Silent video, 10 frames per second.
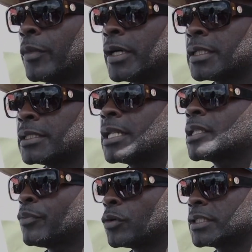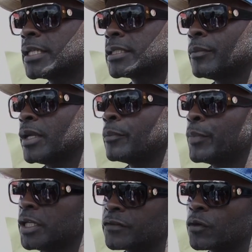But let the protesting be
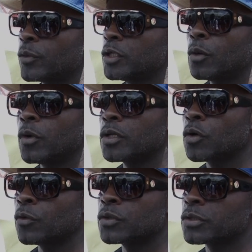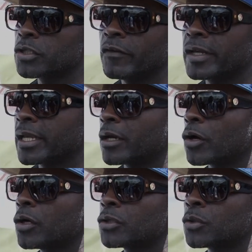peaceful. We don't want no children getting
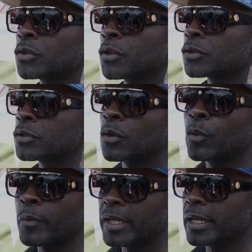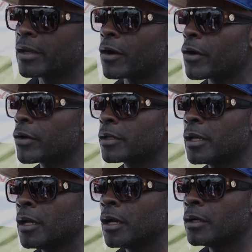hurt, no women getting hurt,
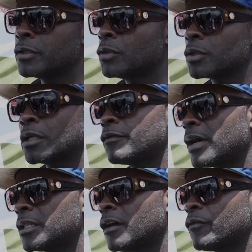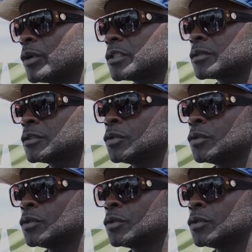you know, none of our loved ones.